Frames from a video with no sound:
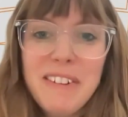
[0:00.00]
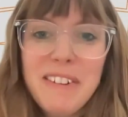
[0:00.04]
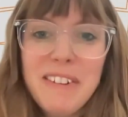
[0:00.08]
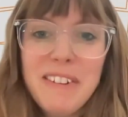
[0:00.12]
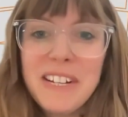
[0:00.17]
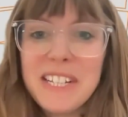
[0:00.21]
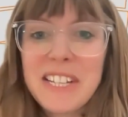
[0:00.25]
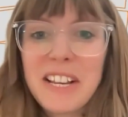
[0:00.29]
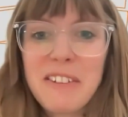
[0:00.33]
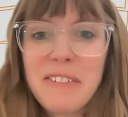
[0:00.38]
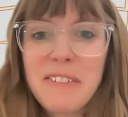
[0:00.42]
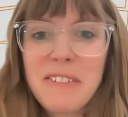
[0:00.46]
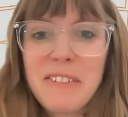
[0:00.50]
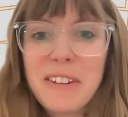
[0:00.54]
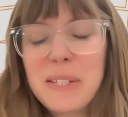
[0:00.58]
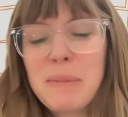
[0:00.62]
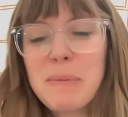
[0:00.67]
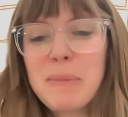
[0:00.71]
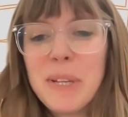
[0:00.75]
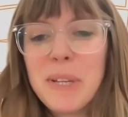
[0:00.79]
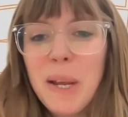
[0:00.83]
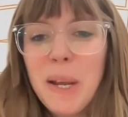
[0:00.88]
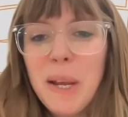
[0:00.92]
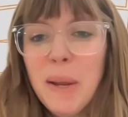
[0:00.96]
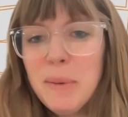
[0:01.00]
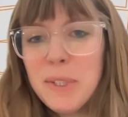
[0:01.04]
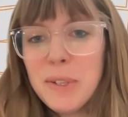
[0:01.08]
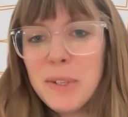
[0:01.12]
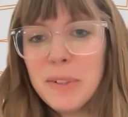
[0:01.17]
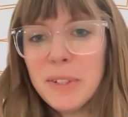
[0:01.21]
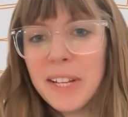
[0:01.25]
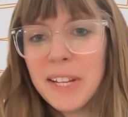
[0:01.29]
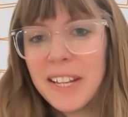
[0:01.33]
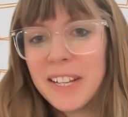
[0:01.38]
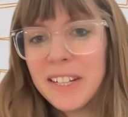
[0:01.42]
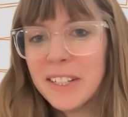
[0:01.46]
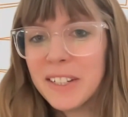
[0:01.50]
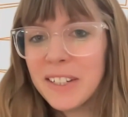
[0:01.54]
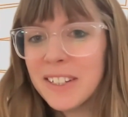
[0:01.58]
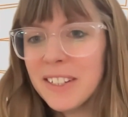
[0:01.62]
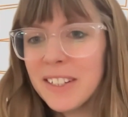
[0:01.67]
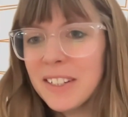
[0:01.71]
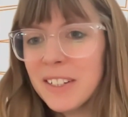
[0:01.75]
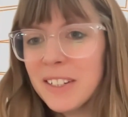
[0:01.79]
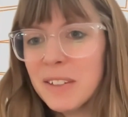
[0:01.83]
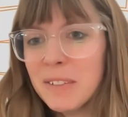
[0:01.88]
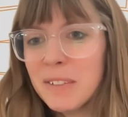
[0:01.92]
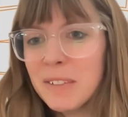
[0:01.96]
varies. I think sometimes you let
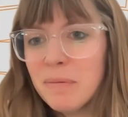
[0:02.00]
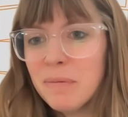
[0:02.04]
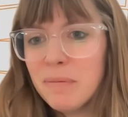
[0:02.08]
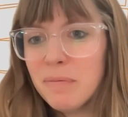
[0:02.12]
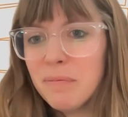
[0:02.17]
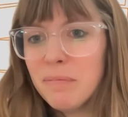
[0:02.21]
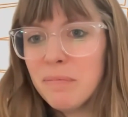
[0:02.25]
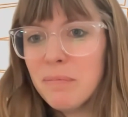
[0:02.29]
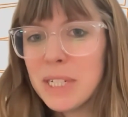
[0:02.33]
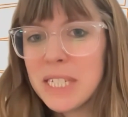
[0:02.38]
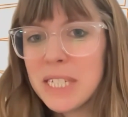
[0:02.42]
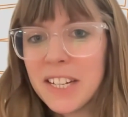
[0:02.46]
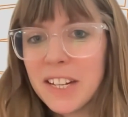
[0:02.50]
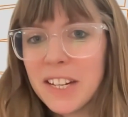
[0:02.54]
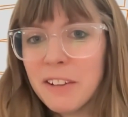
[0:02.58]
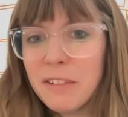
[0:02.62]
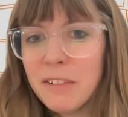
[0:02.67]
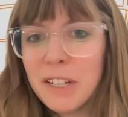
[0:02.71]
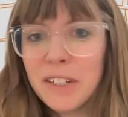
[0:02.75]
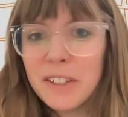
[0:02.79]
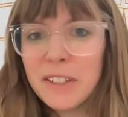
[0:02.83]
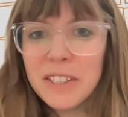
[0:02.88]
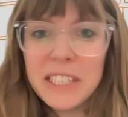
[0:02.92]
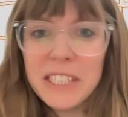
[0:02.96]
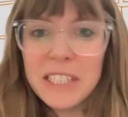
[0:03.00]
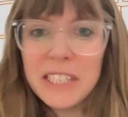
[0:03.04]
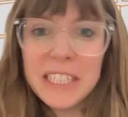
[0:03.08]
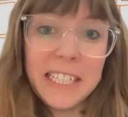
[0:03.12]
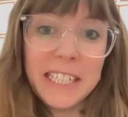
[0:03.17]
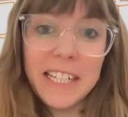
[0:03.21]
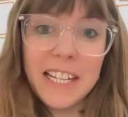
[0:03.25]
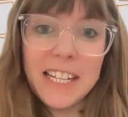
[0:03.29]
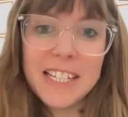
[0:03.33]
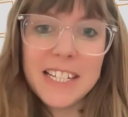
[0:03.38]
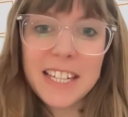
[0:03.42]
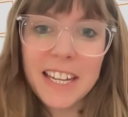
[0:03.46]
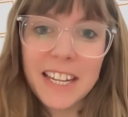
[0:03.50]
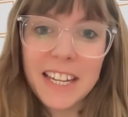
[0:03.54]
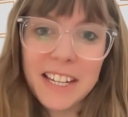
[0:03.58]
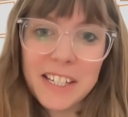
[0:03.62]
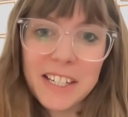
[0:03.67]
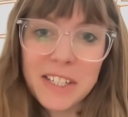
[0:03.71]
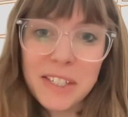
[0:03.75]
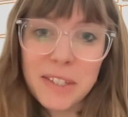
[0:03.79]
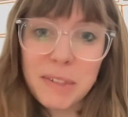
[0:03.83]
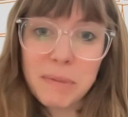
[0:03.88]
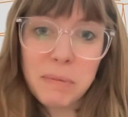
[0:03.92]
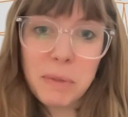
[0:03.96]
the material, in this
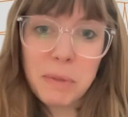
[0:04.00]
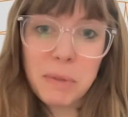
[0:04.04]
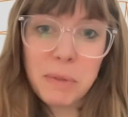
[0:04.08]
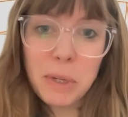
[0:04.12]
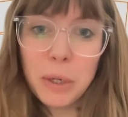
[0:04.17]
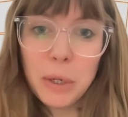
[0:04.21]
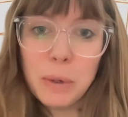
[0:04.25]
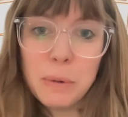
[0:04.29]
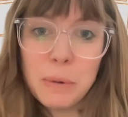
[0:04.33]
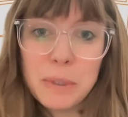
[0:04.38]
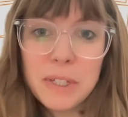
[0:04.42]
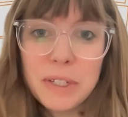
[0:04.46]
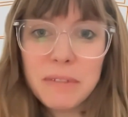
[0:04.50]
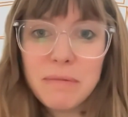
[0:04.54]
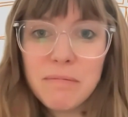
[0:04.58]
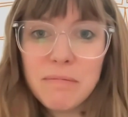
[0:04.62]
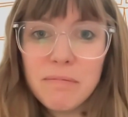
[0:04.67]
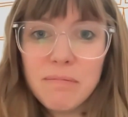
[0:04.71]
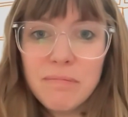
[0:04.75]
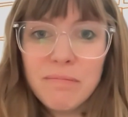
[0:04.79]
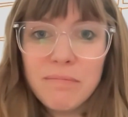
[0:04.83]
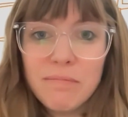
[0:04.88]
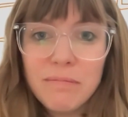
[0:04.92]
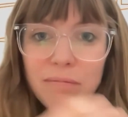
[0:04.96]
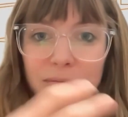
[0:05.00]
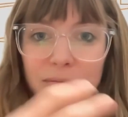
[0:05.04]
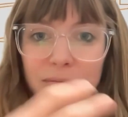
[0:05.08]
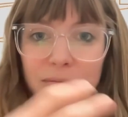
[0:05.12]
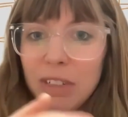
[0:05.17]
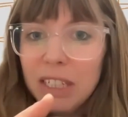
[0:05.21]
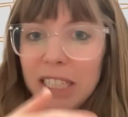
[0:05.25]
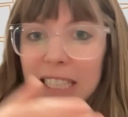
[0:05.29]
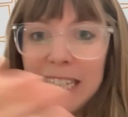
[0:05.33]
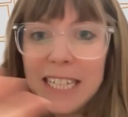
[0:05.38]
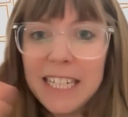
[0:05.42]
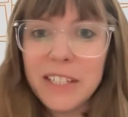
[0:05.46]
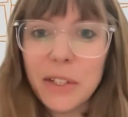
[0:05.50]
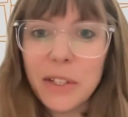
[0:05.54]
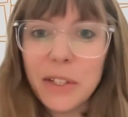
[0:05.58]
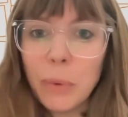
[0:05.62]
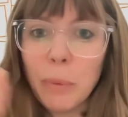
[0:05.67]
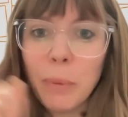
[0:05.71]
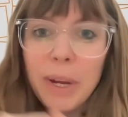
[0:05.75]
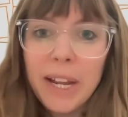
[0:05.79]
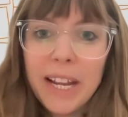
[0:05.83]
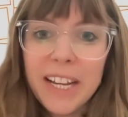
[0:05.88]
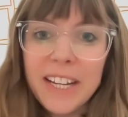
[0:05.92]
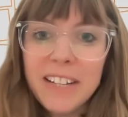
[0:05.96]
case, code, lead
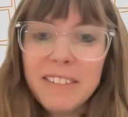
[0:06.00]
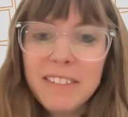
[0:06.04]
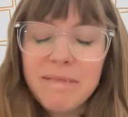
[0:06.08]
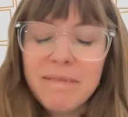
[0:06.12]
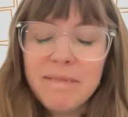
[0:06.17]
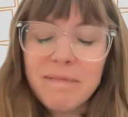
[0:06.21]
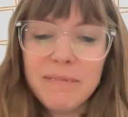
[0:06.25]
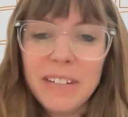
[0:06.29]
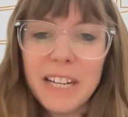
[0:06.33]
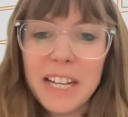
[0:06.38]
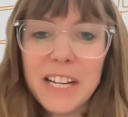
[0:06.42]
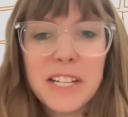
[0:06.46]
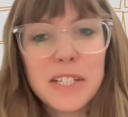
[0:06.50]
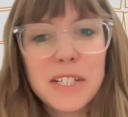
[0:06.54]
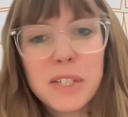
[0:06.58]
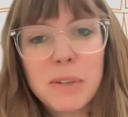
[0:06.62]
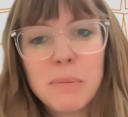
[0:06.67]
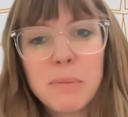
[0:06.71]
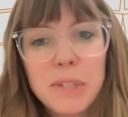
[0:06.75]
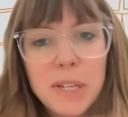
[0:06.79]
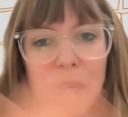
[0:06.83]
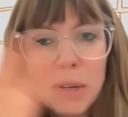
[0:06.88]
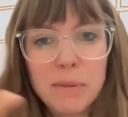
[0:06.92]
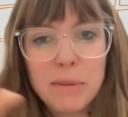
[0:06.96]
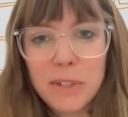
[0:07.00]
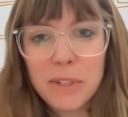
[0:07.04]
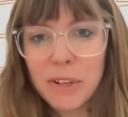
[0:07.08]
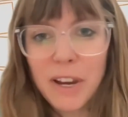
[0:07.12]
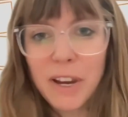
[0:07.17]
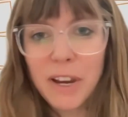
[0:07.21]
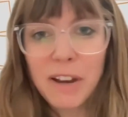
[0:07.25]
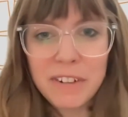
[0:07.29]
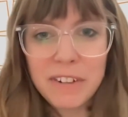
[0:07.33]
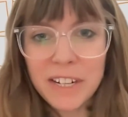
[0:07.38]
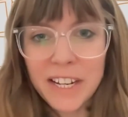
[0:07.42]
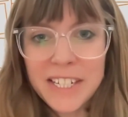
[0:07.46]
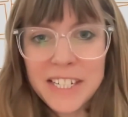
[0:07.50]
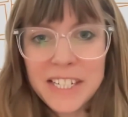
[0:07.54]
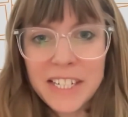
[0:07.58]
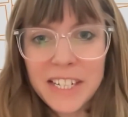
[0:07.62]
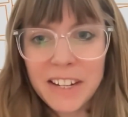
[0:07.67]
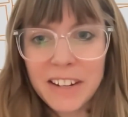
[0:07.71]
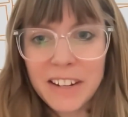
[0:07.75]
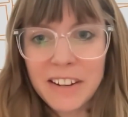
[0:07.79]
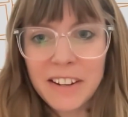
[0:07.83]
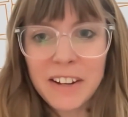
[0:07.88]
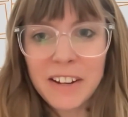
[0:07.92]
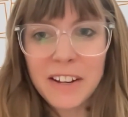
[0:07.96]
the way. And then sometimes you have an
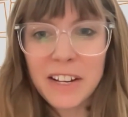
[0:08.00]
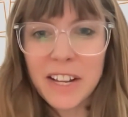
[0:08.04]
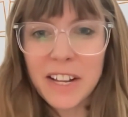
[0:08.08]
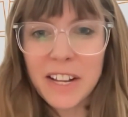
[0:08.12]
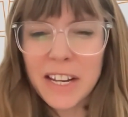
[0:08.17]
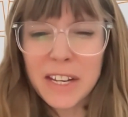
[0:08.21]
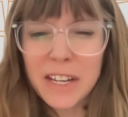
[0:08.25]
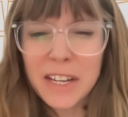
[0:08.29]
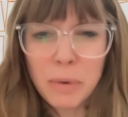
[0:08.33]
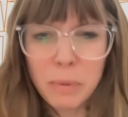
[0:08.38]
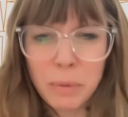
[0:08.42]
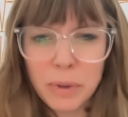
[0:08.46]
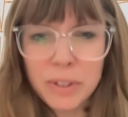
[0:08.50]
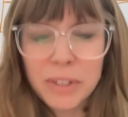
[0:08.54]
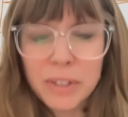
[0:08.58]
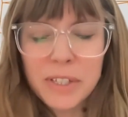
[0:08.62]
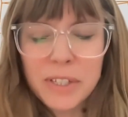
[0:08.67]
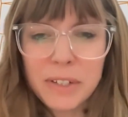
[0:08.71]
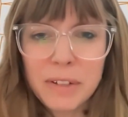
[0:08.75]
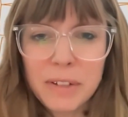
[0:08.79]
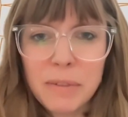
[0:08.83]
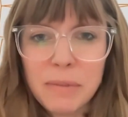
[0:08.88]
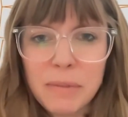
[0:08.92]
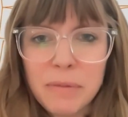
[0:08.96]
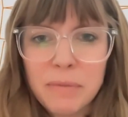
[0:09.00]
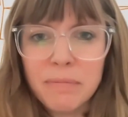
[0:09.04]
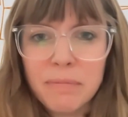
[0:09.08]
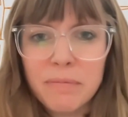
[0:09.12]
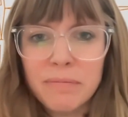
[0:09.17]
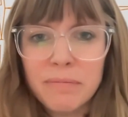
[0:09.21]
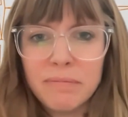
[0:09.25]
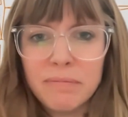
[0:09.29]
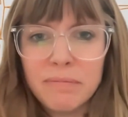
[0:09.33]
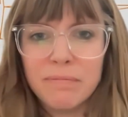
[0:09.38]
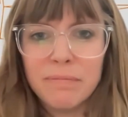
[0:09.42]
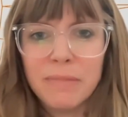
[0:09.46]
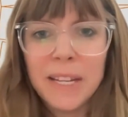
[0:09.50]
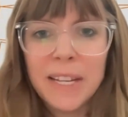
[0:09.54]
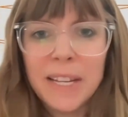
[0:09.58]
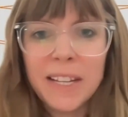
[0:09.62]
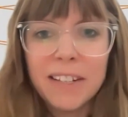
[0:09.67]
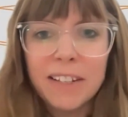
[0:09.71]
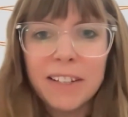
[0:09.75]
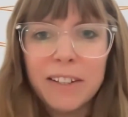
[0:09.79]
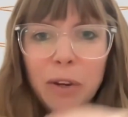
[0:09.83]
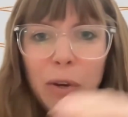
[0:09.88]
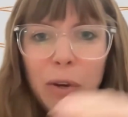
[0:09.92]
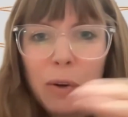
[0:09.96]
idea and then you want to
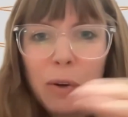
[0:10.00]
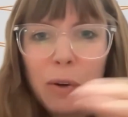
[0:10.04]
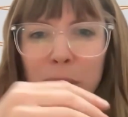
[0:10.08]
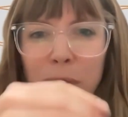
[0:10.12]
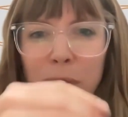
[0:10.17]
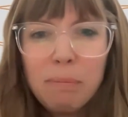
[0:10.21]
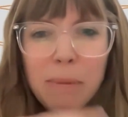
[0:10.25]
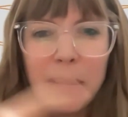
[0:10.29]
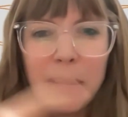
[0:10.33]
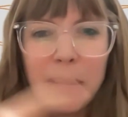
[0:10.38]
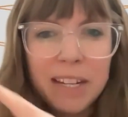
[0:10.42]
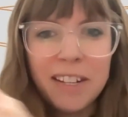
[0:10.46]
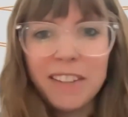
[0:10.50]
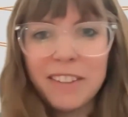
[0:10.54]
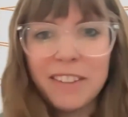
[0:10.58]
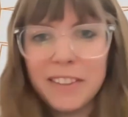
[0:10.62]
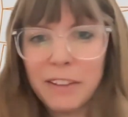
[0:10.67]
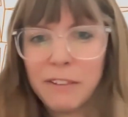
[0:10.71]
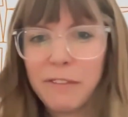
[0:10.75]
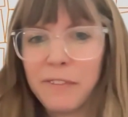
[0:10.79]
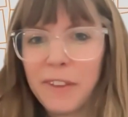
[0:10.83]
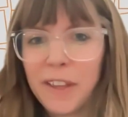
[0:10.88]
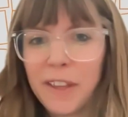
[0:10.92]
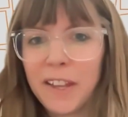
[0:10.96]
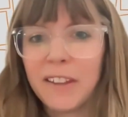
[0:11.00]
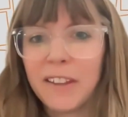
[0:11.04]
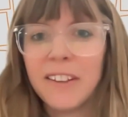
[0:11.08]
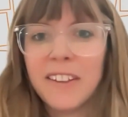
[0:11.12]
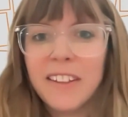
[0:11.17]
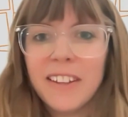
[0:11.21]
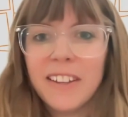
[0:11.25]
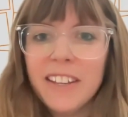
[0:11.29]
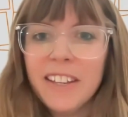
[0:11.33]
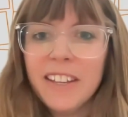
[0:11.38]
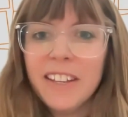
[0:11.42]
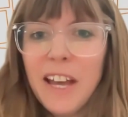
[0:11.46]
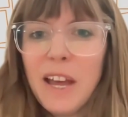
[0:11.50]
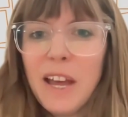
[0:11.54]
make code make the thing.